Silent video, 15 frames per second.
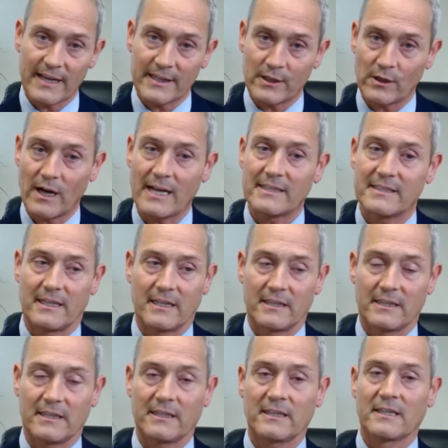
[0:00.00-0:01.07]
your
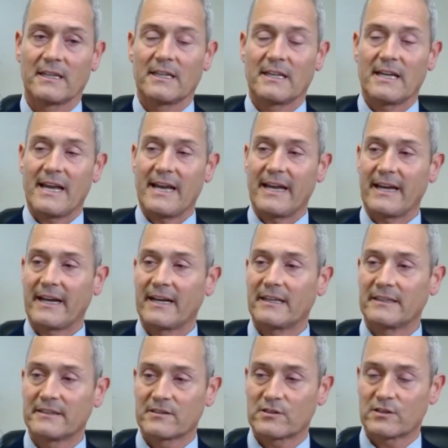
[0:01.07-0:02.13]
identity.
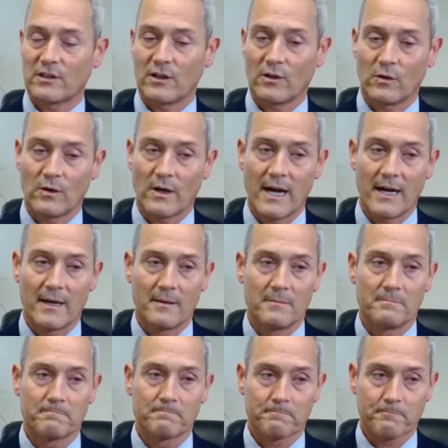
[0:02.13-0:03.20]
And so